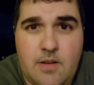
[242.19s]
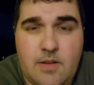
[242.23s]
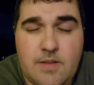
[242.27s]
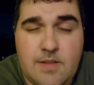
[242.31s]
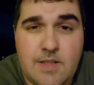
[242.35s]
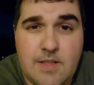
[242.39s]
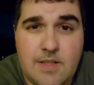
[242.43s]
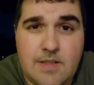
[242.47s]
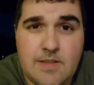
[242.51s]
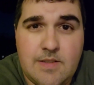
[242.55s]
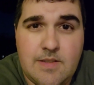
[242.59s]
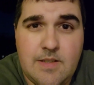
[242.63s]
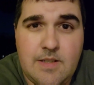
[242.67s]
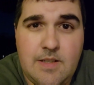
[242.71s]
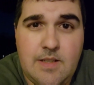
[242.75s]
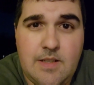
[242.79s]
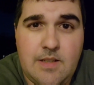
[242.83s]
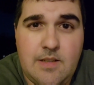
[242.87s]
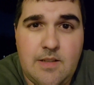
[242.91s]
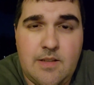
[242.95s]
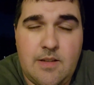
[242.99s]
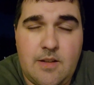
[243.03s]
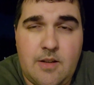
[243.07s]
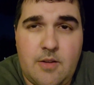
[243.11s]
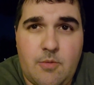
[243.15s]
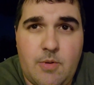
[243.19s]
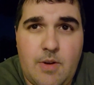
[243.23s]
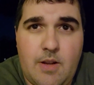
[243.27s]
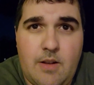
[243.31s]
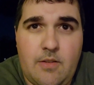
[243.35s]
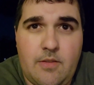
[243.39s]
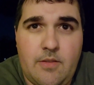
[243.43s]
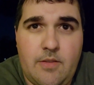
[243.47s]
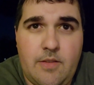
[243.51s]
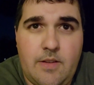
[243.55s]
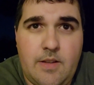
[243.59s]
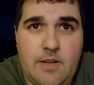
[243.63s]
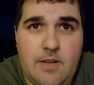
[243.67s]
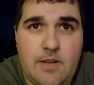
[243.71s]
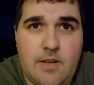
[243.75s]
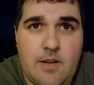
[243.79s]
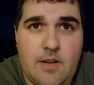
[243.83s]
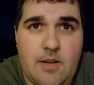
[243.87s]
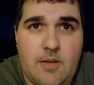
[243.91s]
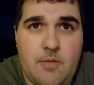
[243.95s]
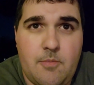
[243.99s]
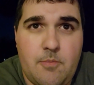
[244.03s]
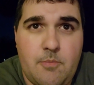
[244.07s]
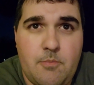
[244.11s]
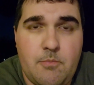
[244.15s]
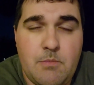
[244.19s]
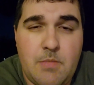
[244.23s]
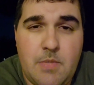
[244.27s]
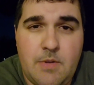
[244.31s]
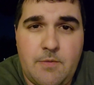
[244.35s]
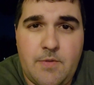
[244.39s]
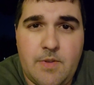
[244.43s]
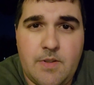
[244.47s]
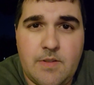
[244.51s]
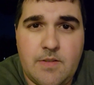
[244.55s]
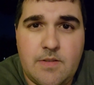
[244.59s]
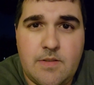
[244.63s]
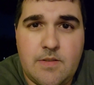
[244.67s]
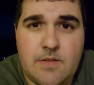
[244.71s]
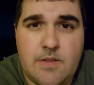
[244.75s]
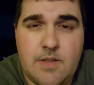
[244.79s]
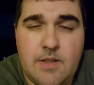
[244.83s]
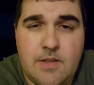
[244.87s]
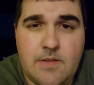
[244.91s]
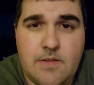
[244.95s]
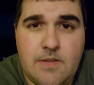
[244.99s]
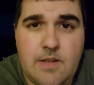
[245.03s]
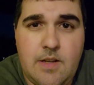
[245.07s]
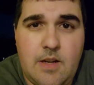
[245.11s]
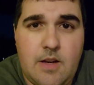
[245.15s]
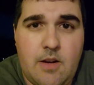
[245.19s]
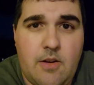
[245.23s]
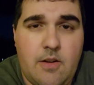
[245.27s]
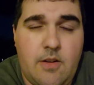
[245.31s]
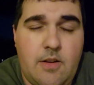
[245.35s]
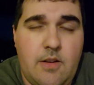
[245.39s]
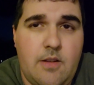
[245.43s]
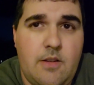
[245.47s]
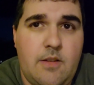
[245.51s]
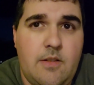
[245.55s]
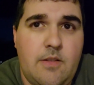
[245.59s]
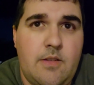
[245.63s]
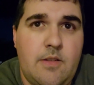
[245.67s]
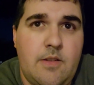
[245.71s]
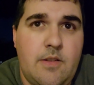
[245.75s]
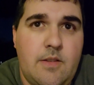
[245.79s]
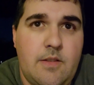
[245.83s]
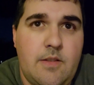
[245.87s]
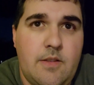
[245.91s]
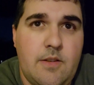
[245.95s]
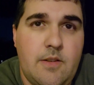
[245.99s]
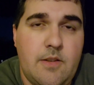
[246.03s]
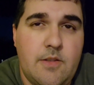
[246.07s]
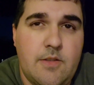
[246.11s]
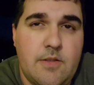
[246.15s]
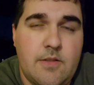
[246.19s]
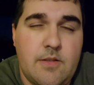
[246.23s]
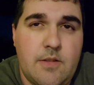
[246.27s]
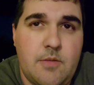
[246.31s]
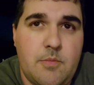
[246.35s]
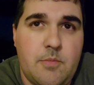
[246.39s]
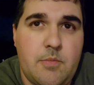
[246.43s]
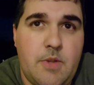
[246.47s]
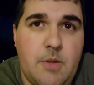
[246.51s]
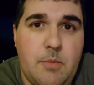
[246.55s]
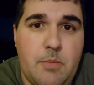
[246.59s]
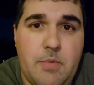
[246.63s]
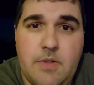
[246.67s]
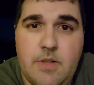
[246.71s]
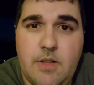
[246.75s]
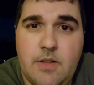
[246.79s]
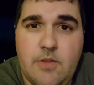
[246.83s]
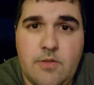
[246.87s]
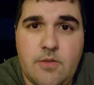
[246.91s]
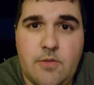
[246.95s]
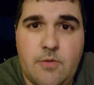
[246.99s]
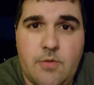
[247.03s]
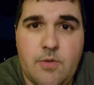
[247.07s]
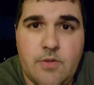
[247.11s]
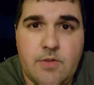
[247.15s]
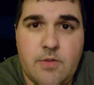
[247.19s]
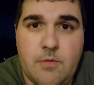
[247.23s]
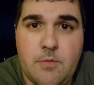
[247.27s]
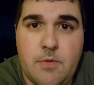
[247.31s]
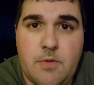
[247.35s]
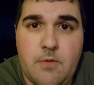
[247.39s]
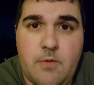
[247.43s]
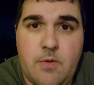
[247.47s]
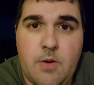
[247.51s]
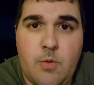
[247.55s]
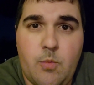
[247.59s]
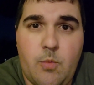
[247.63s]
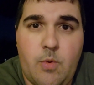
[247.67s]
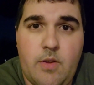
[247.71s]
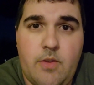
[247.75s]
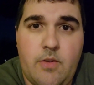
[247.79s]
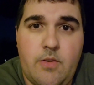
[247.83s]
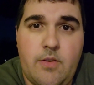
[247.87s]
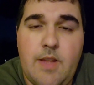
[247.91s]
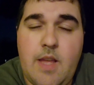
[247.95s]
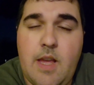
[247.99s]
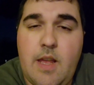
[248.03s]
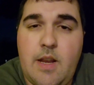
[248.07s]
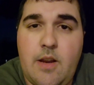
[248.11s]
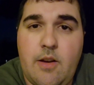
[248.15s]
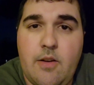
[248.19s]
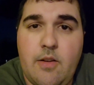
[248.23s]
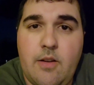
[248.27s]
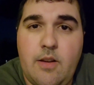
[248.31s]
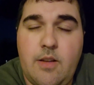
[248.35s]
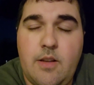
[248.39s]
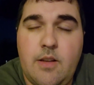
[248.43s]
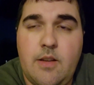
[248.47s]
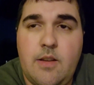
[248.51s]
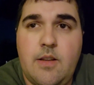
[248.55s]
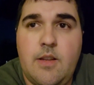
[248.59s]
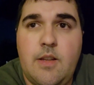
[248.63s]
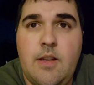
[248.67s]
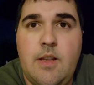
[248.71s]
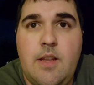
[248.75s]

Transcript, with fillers: uh, Tennessee, around the um, Memphis, Tennessee area. There's a, the potential for some severe weather in that area.